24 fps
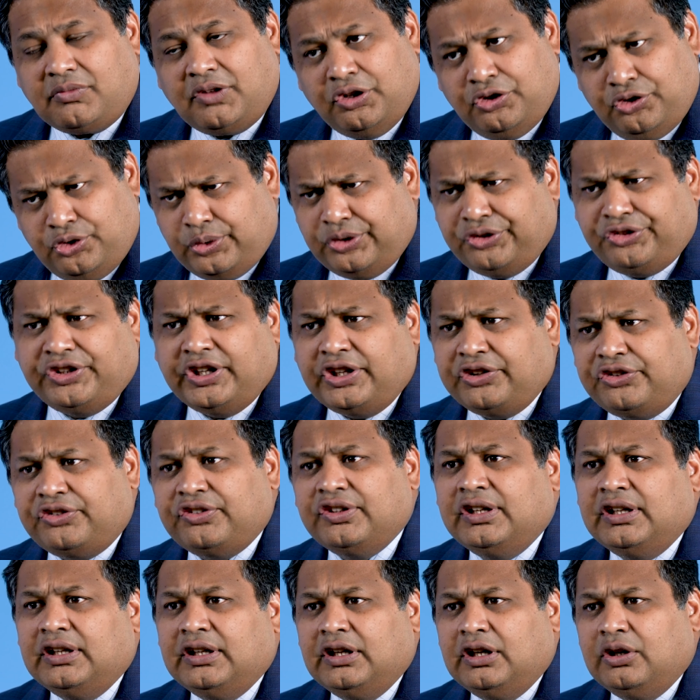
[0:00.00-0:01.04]
to assess
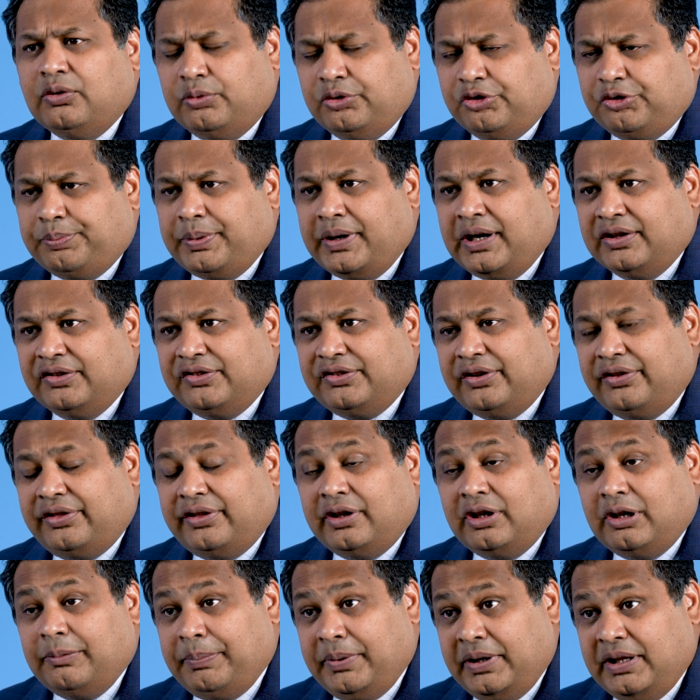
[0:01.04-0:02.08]
response to
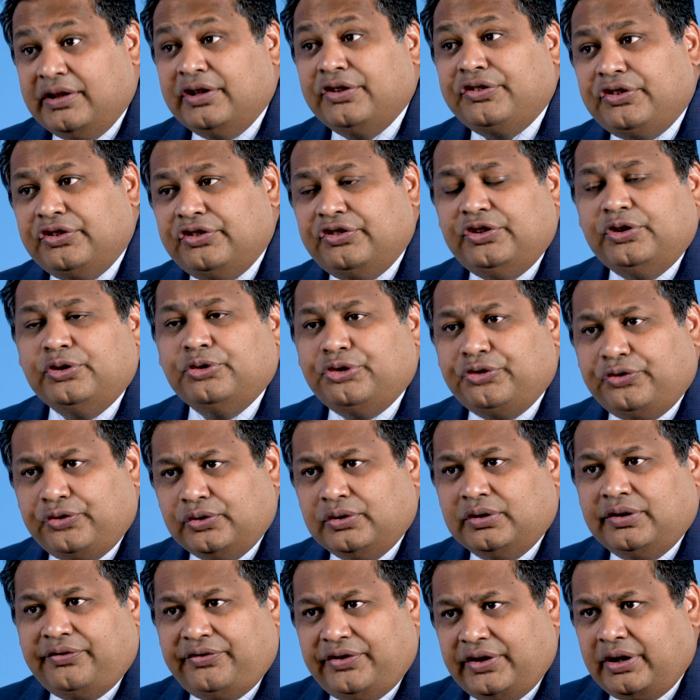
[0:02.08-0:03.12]
therapy. And this is useful
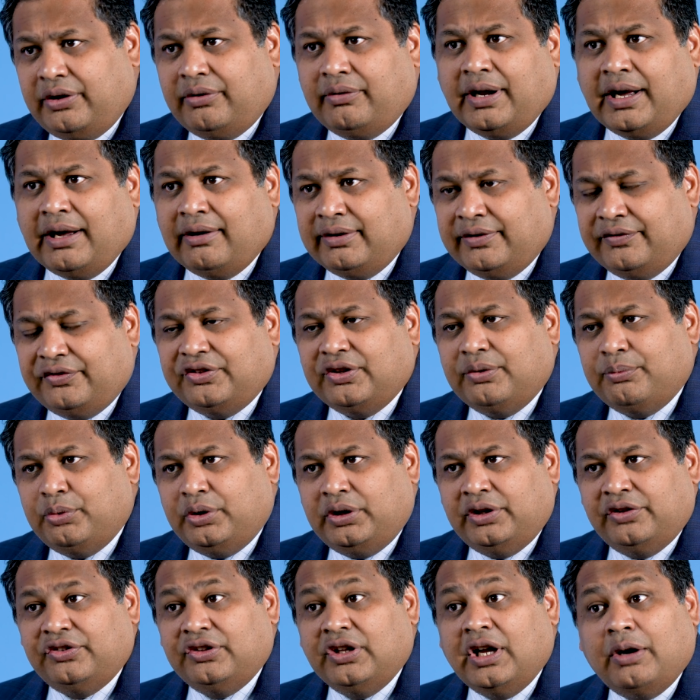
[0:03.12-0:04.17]
to figure out if someone
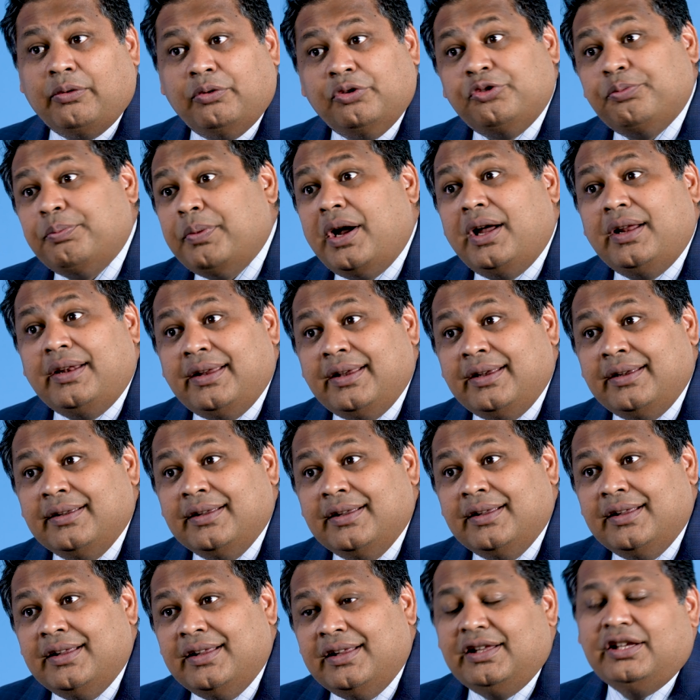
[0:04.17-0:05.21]
is not responding.
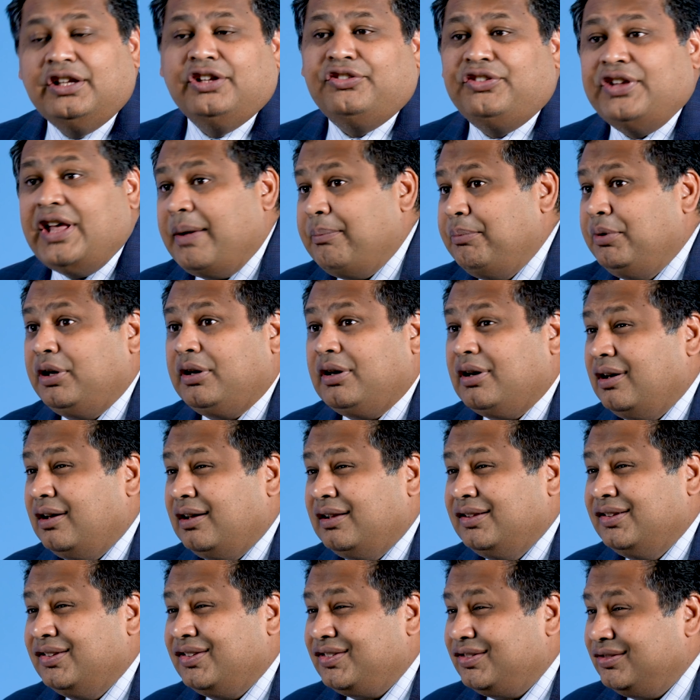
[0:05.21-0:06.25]
Is that
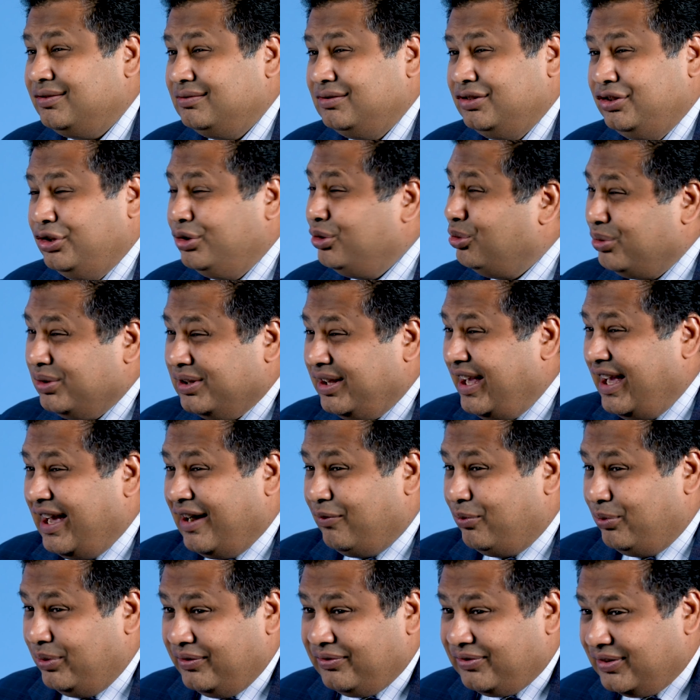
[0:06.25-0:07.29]
because you don't really
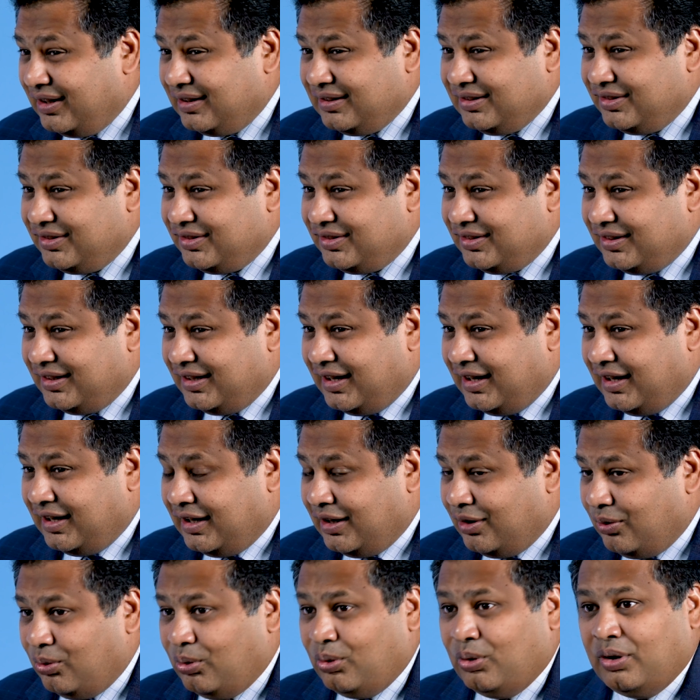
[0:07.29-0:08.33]
have reflux,
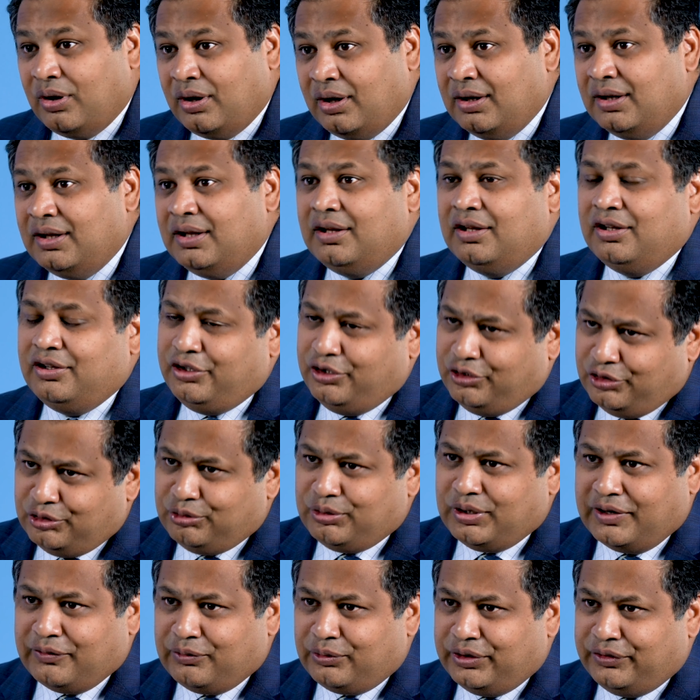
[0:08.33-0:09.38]
or you do
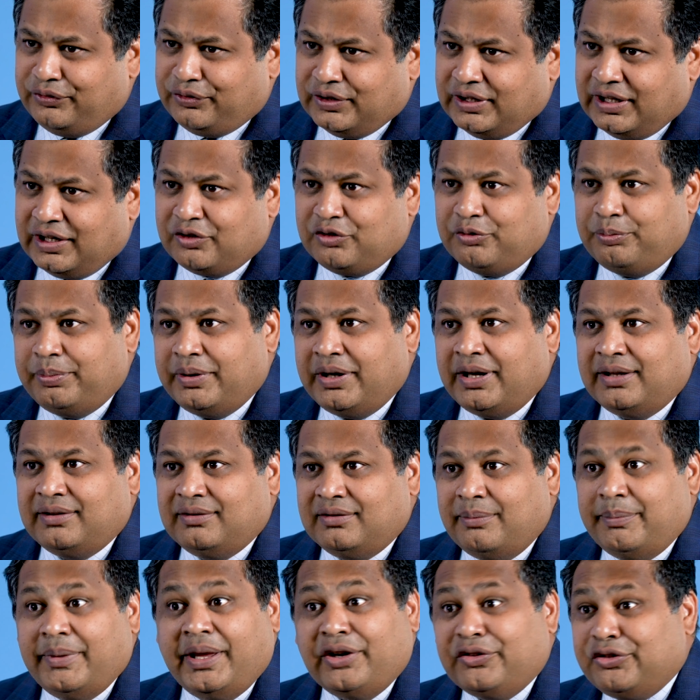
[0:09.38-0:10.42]
have reflux but
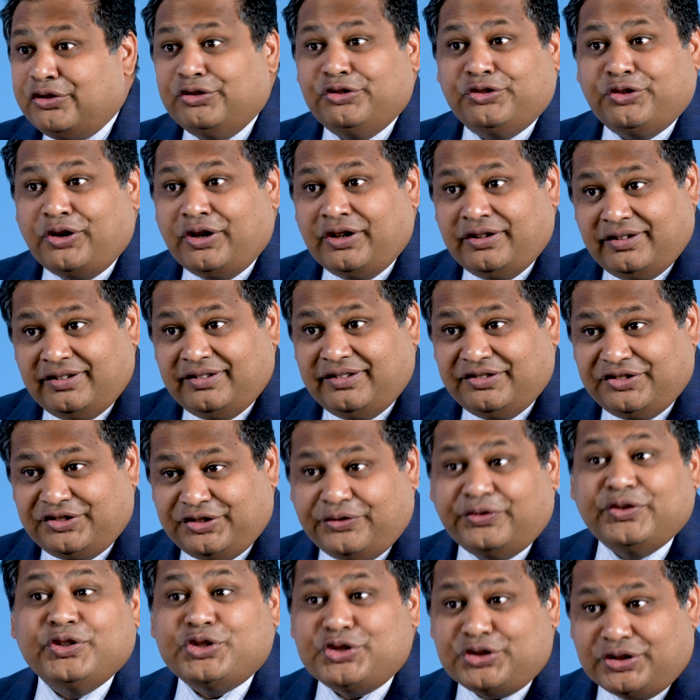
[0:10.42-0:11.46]
the medicines aren't
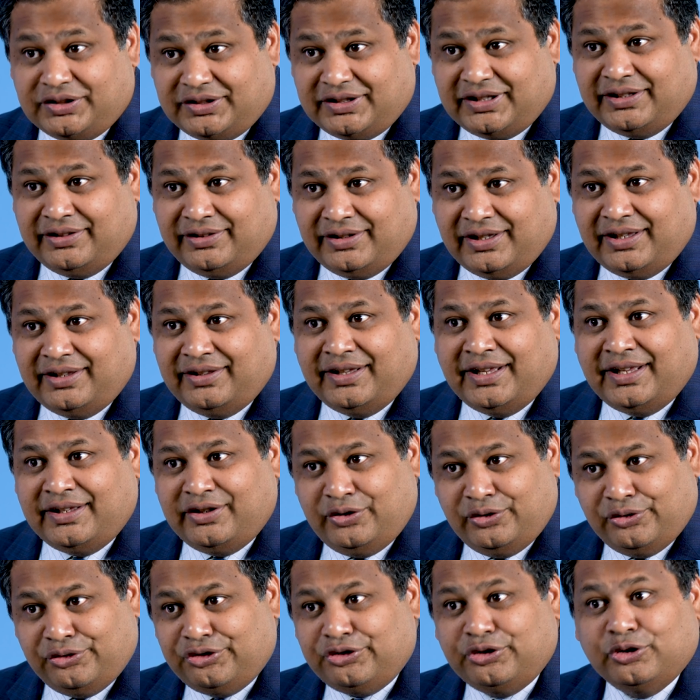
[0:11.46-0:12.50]
sufficient, and that
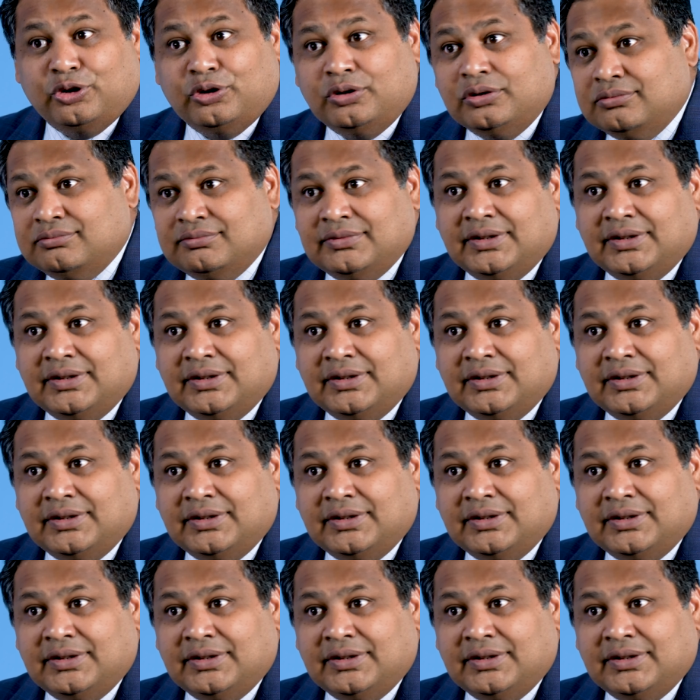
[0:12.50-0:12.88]
you're still